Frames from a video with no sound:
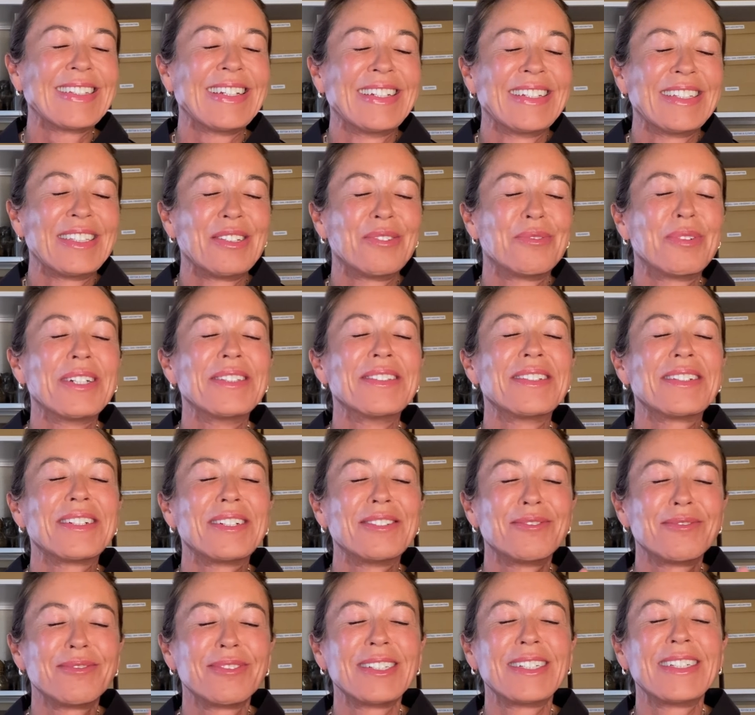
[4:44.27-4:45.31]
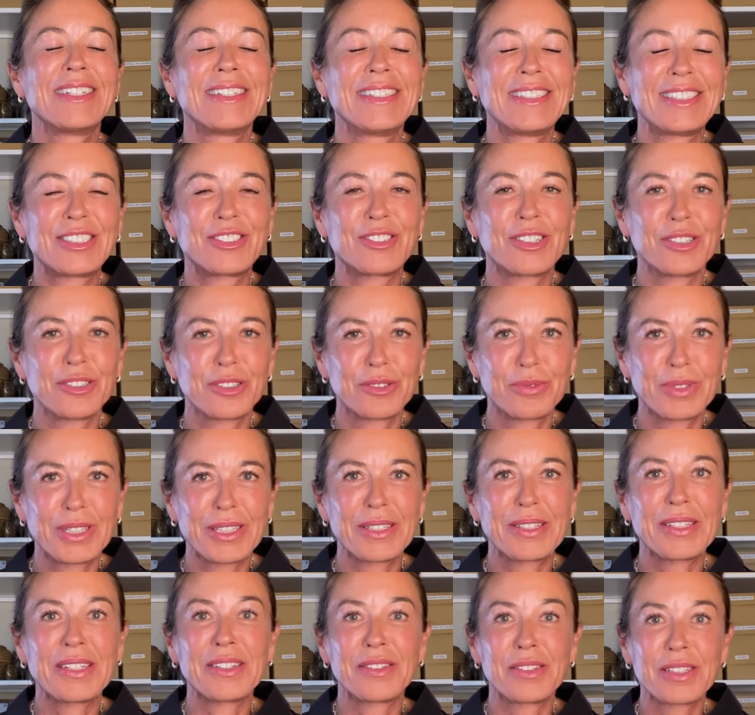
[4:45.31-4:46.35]
the one that I really struggle with
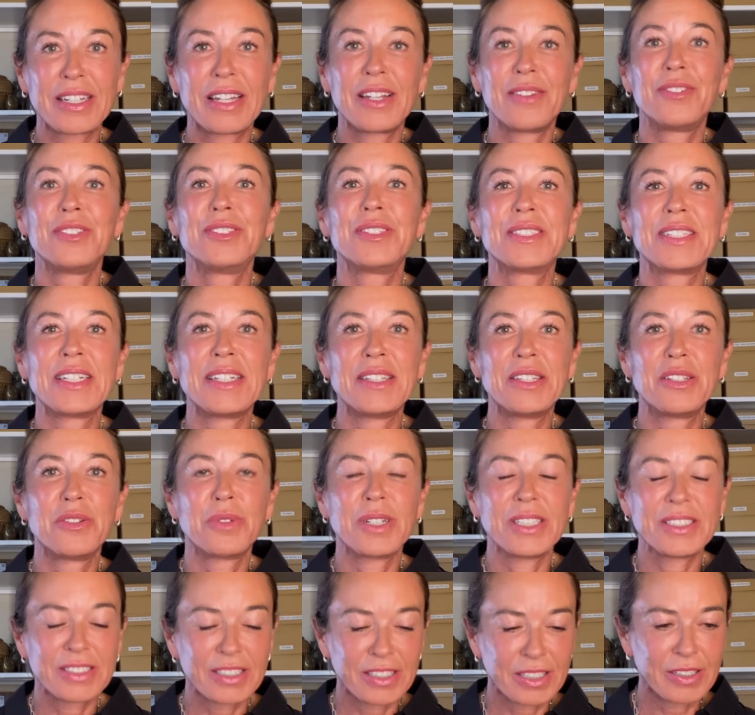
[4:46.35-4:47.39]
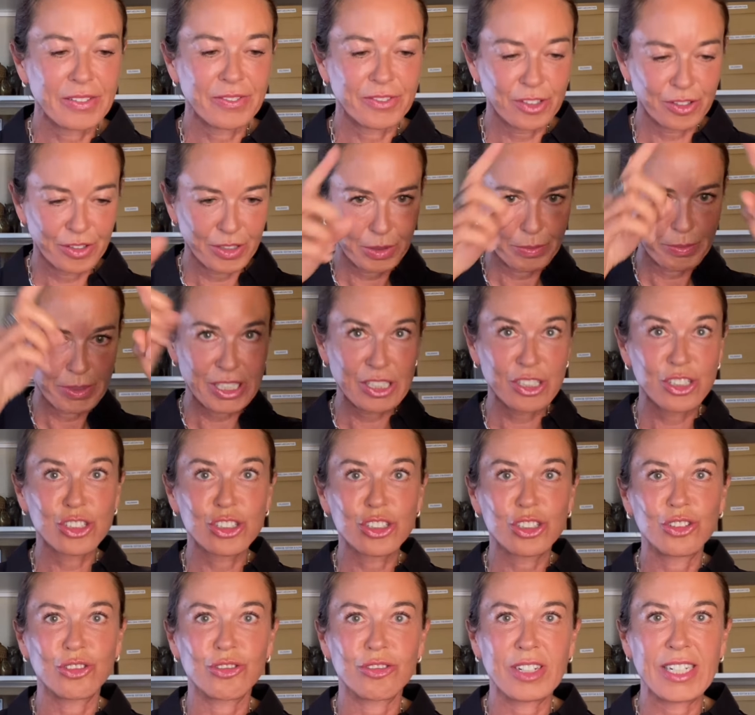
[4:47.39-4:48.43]
have you seen the ones, and they've got the big
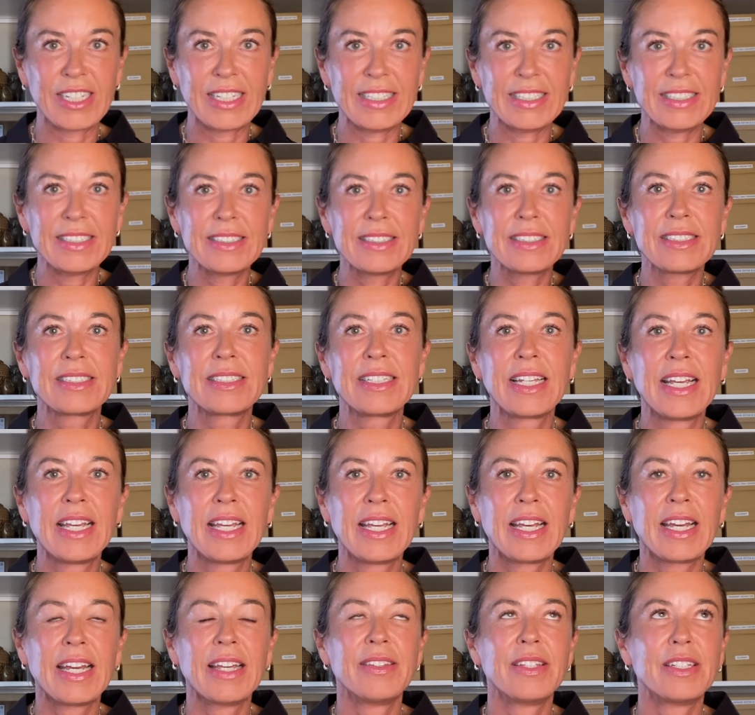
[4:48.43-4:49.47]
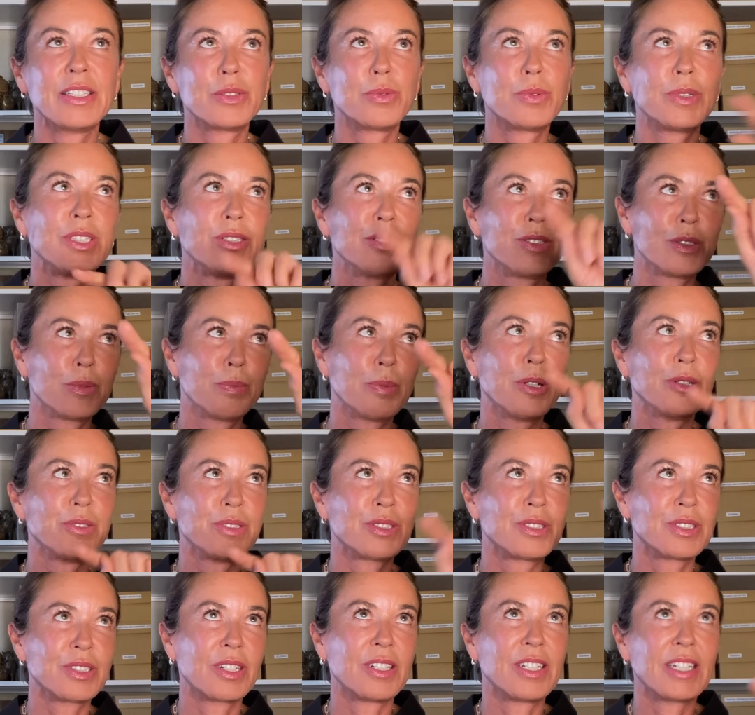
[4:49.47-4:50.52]
screens, and that's where you're supposed
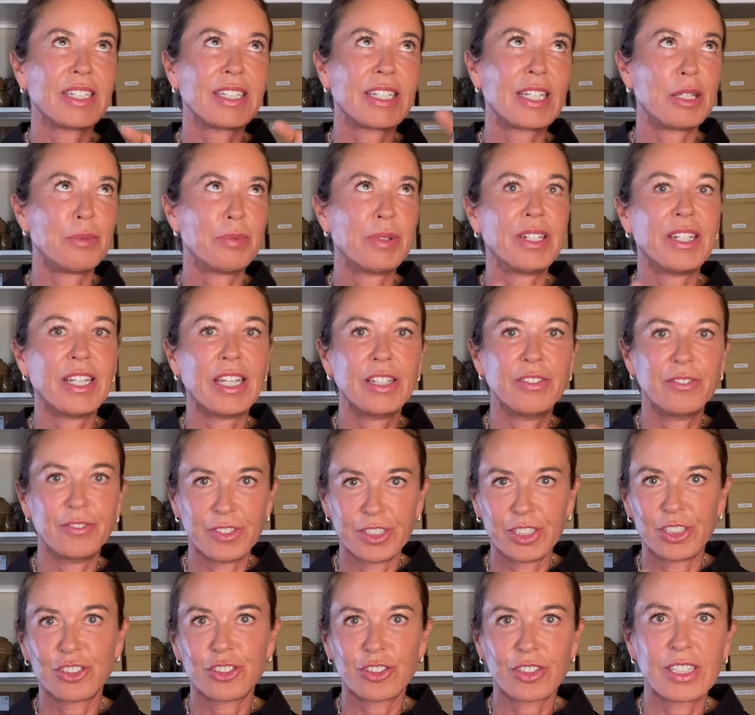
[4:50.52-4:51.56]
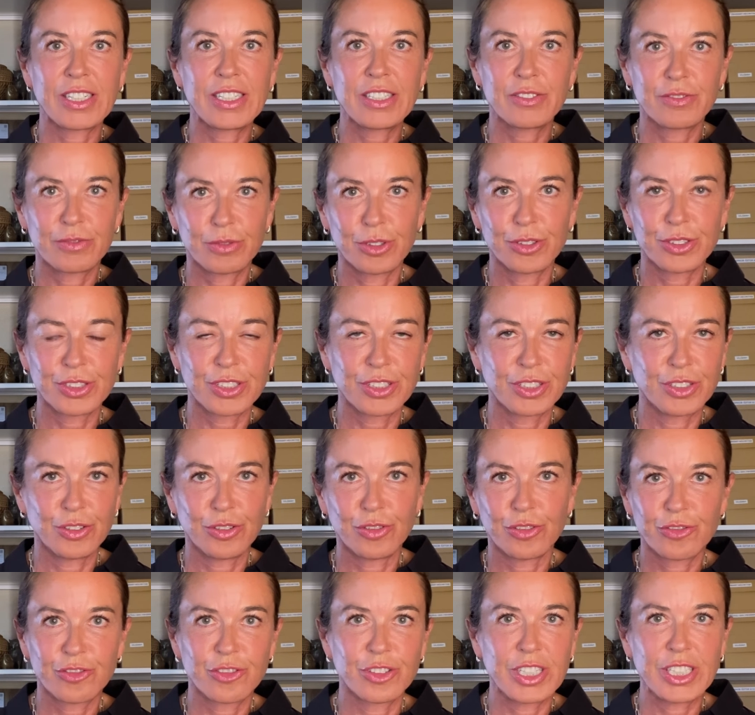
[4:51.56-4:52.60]
to like keep an inventory of what's in your
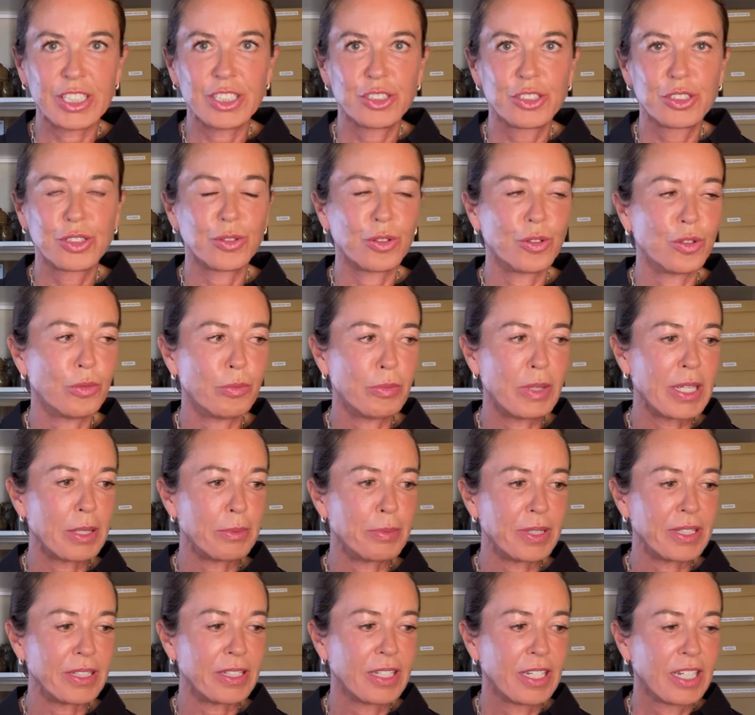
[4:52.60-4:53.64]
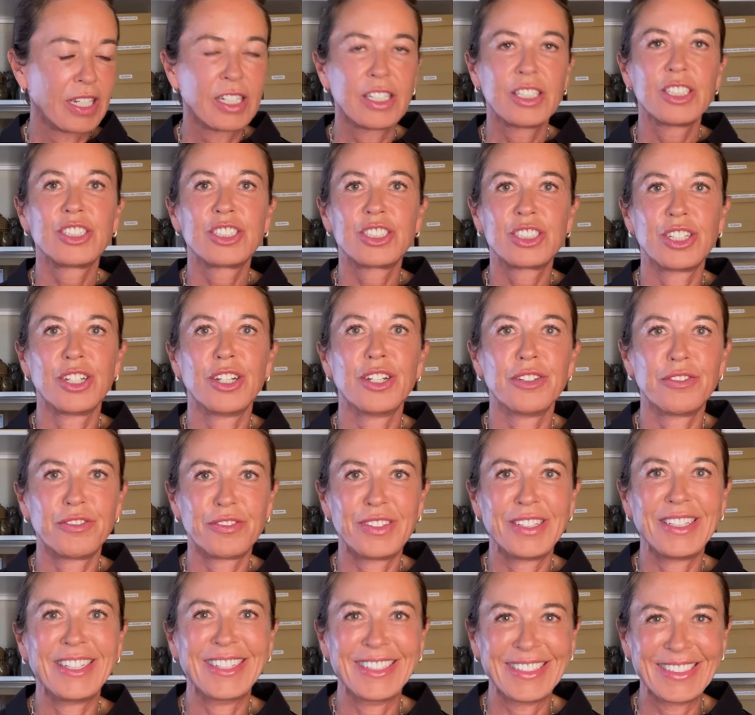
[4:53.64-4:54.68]
fridge, or maybe surf
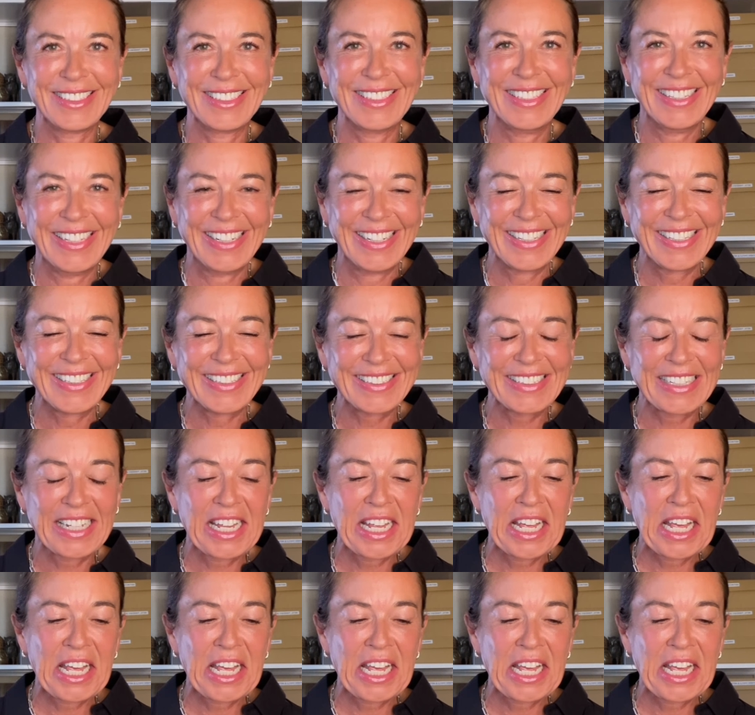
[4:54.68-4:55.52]
the internet.